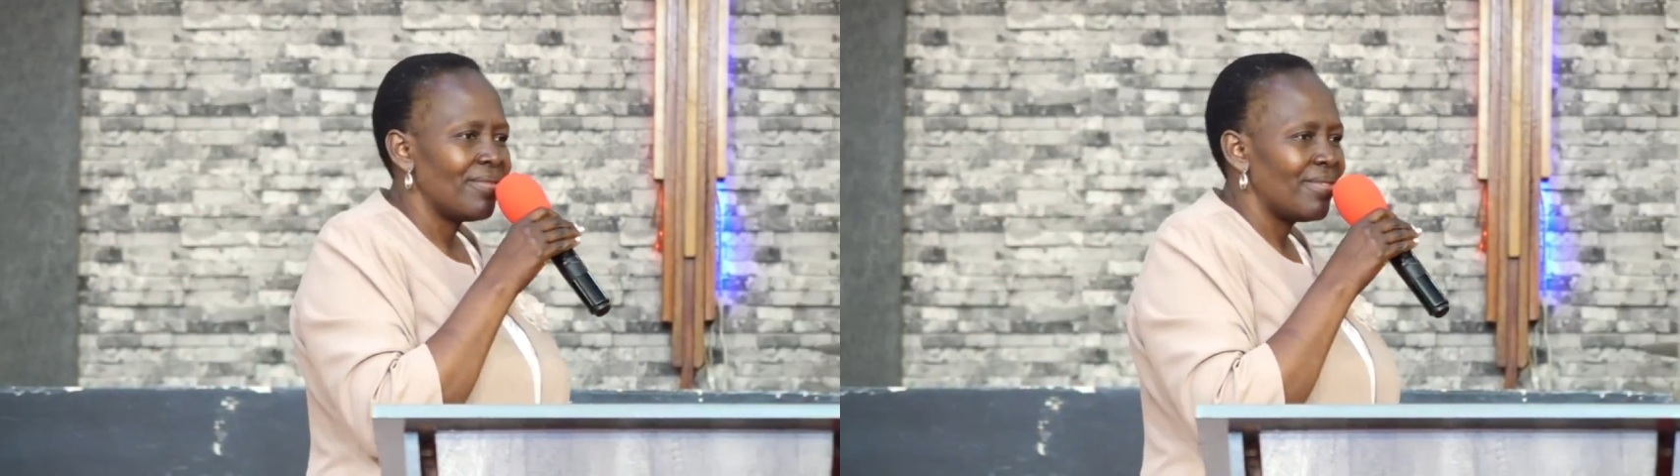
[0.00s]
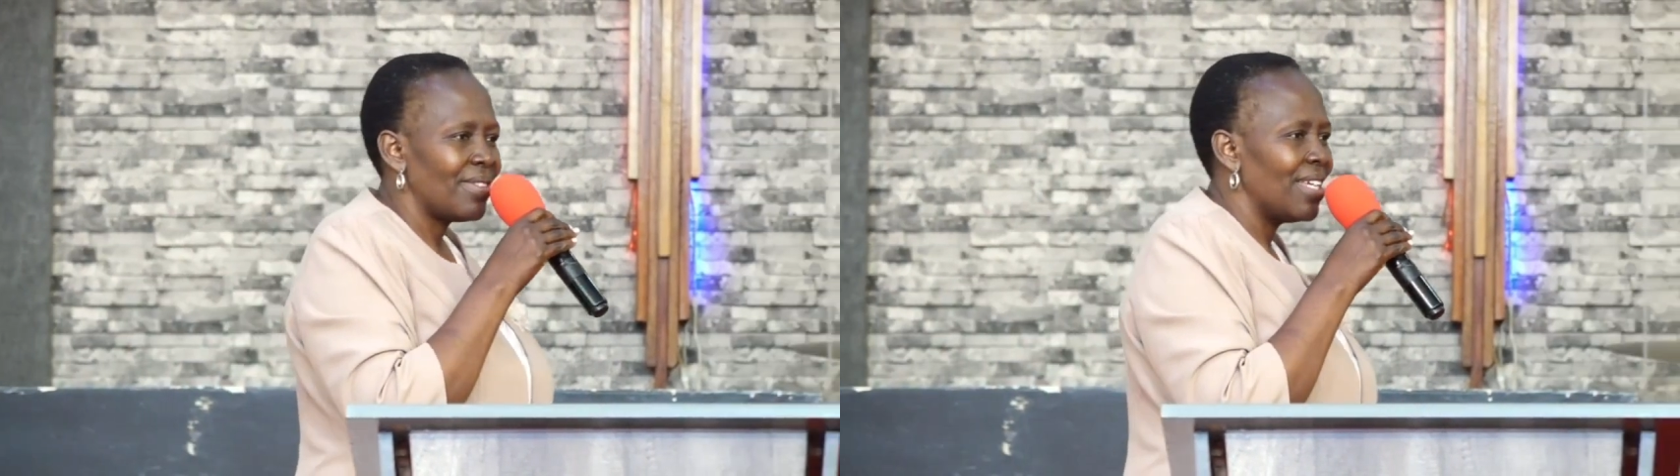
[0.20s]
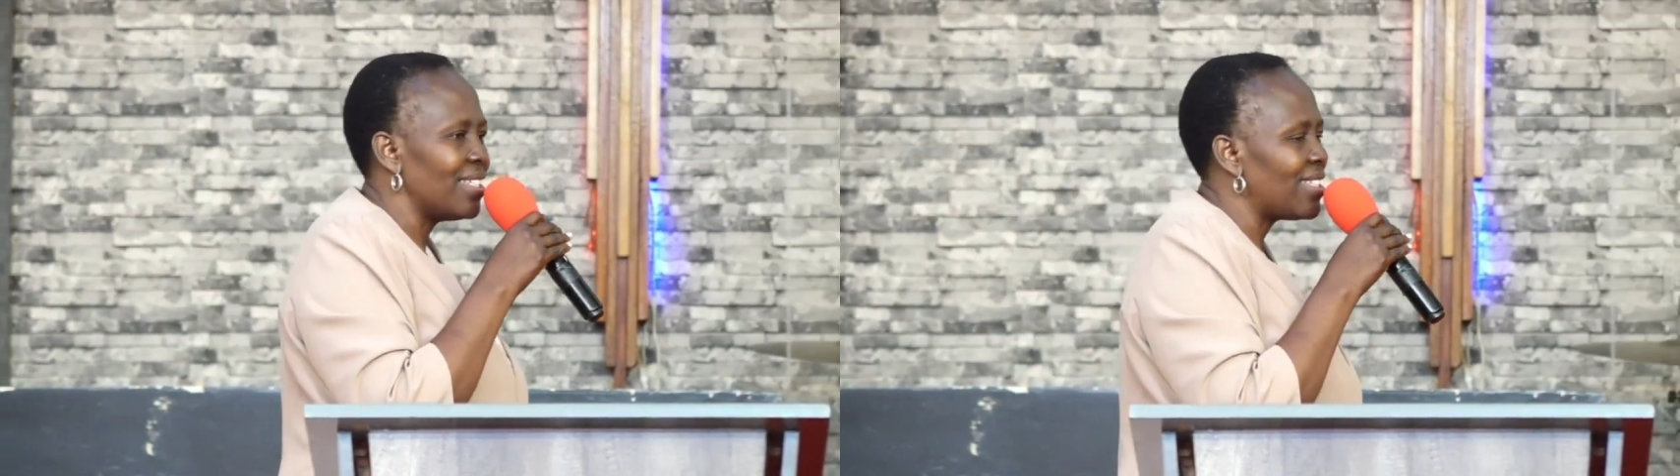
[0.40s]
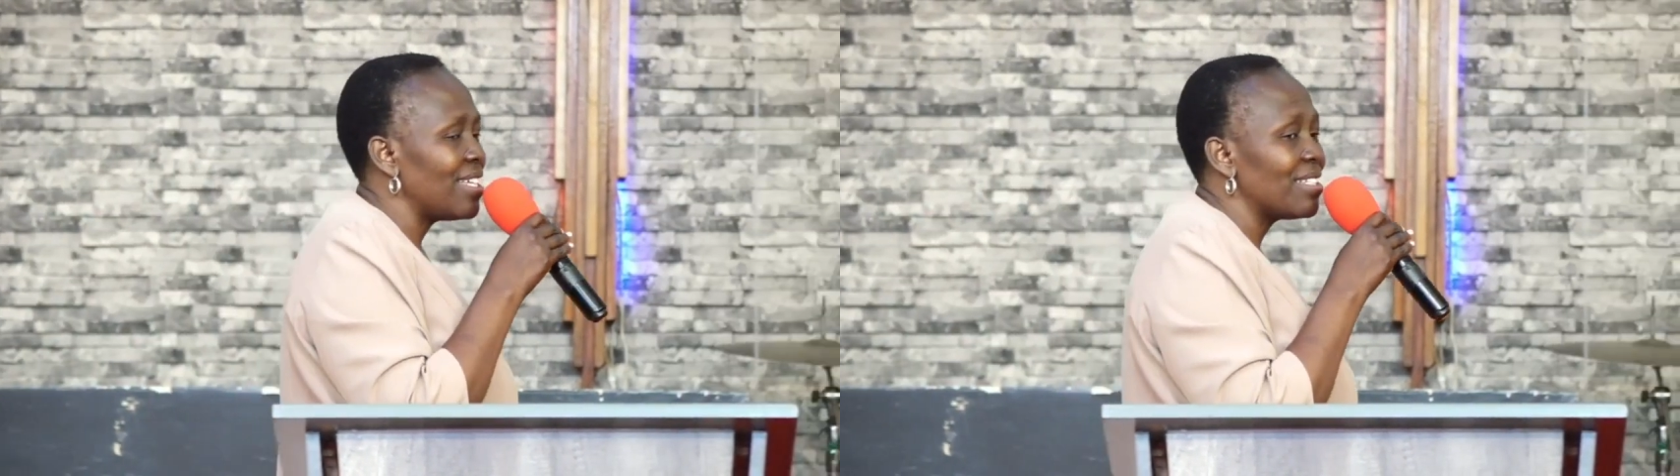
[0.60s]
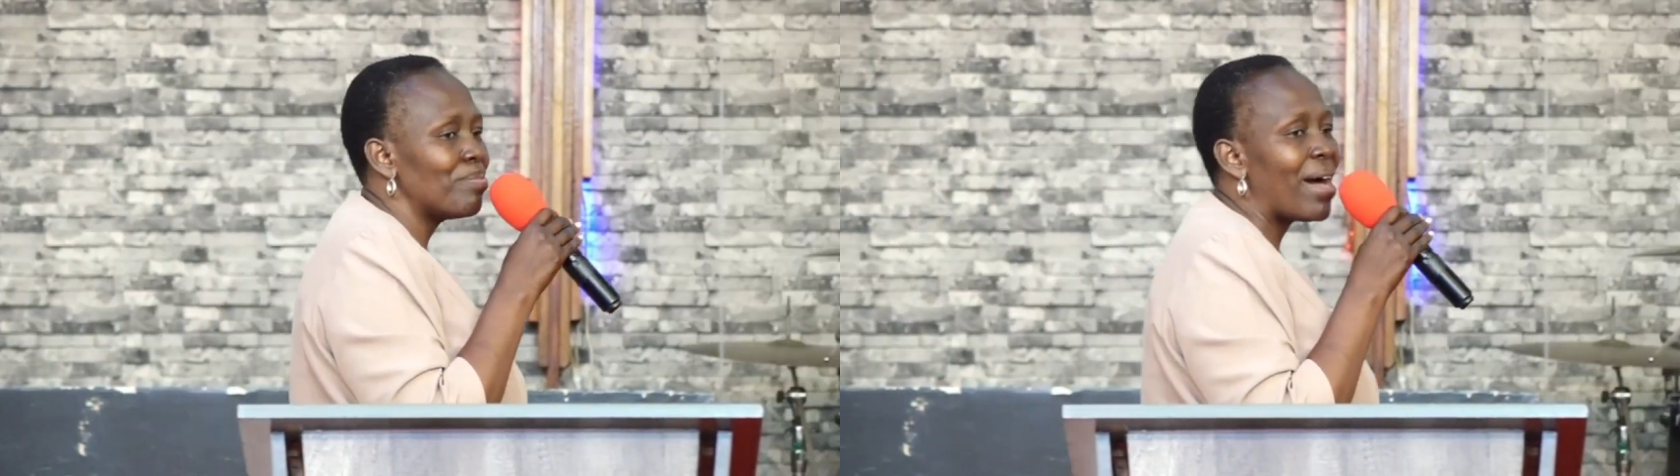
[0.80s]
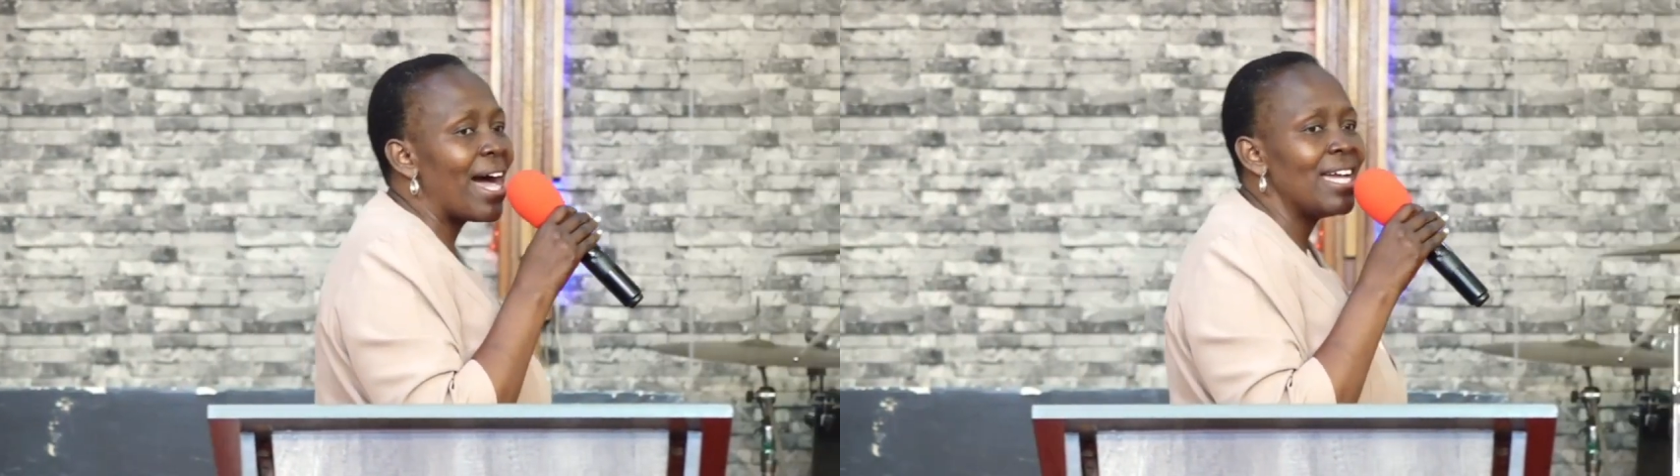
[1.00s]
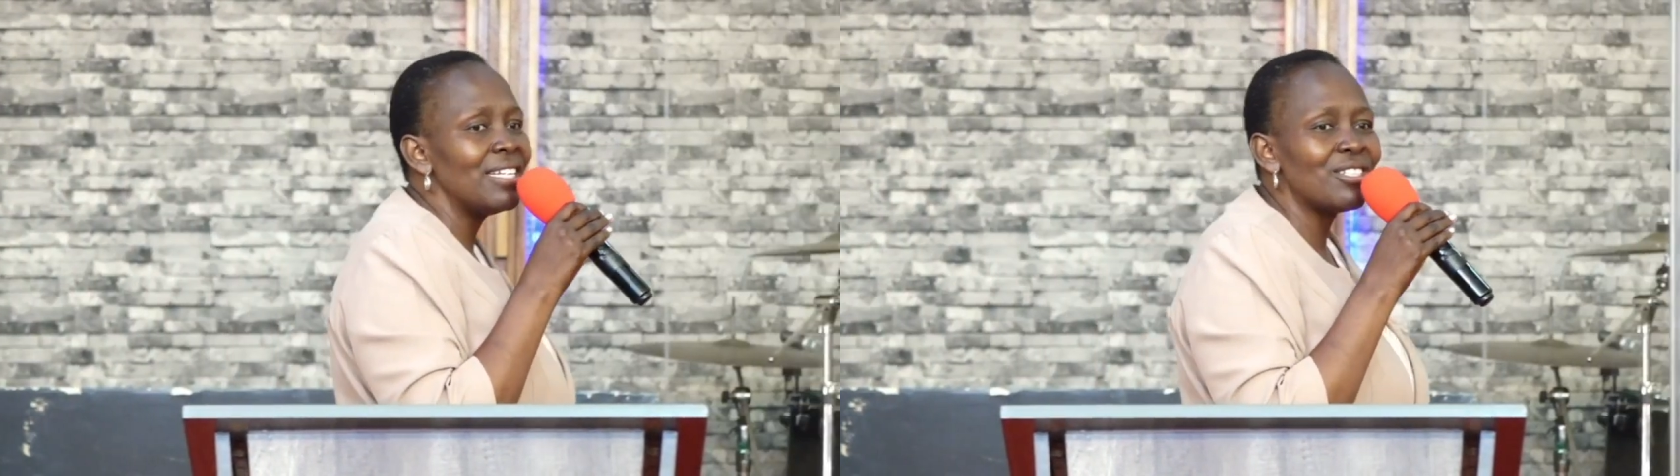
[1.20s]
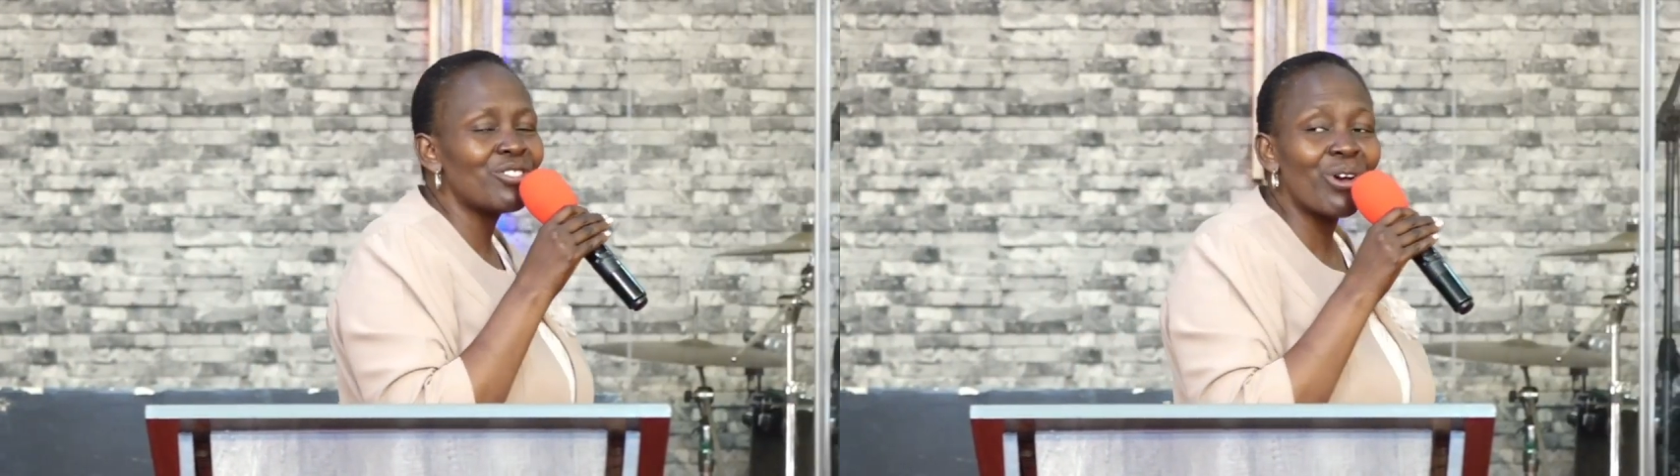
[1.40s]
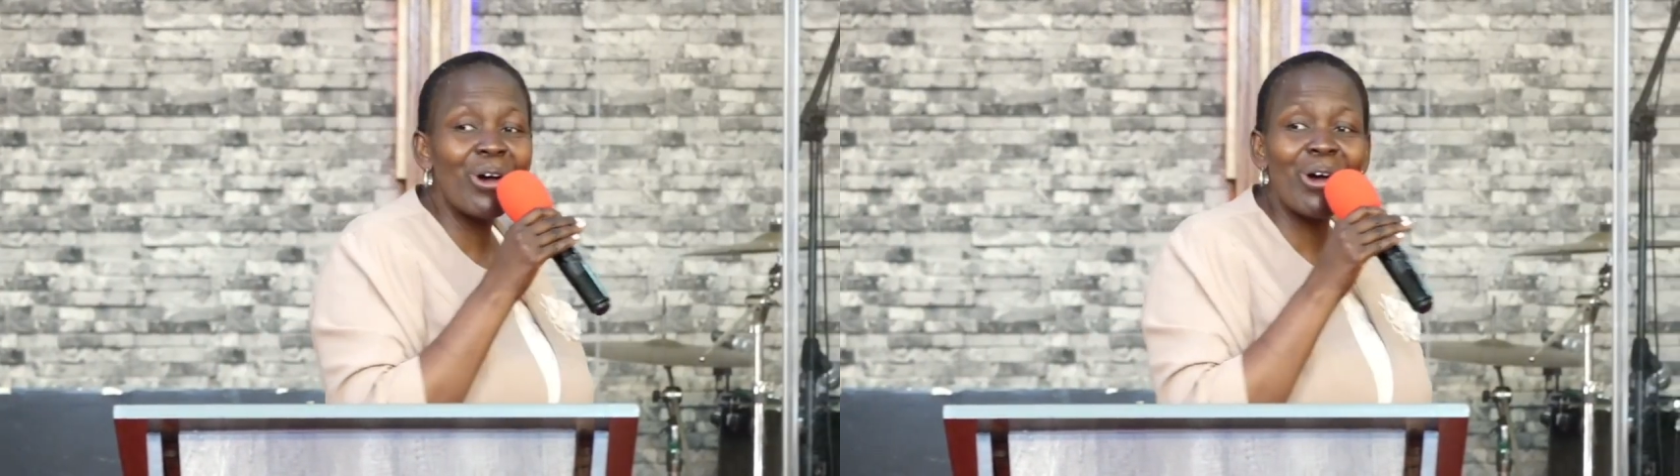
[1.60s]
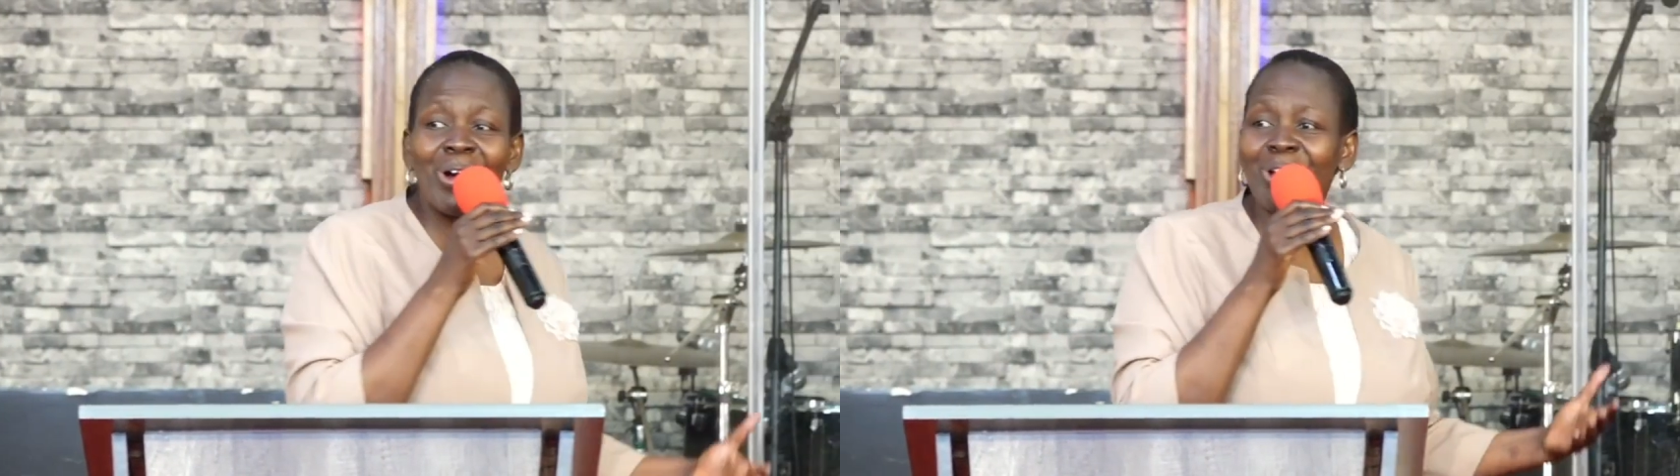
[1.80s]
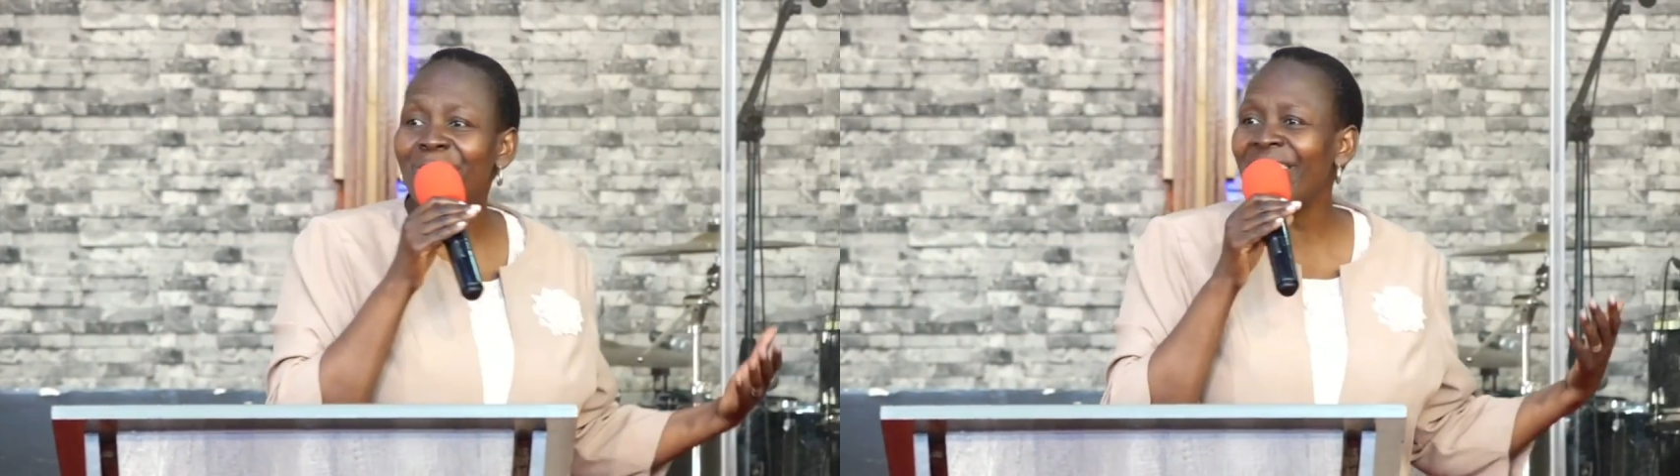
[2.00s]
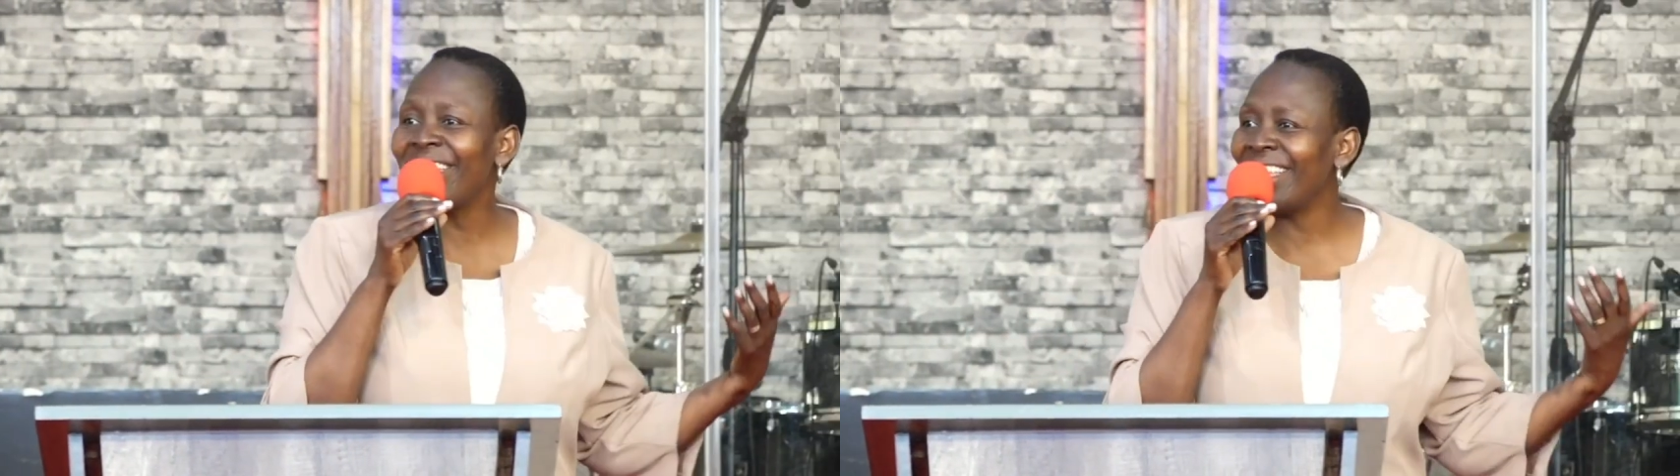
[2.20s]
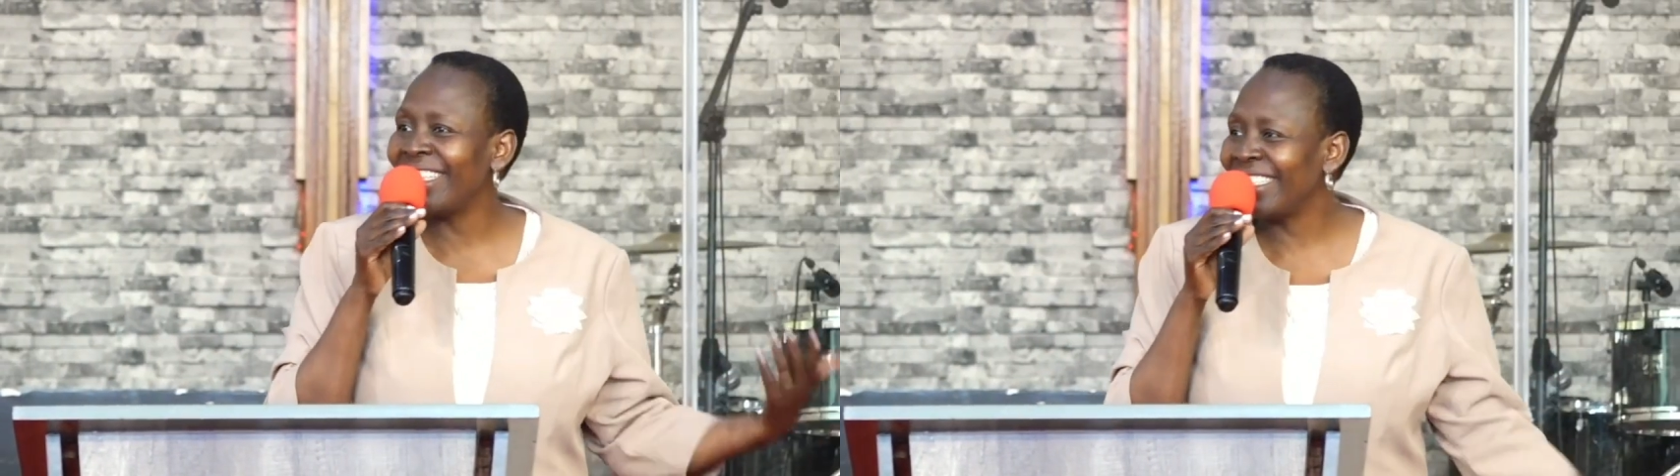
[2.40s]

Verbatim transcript: This is my story.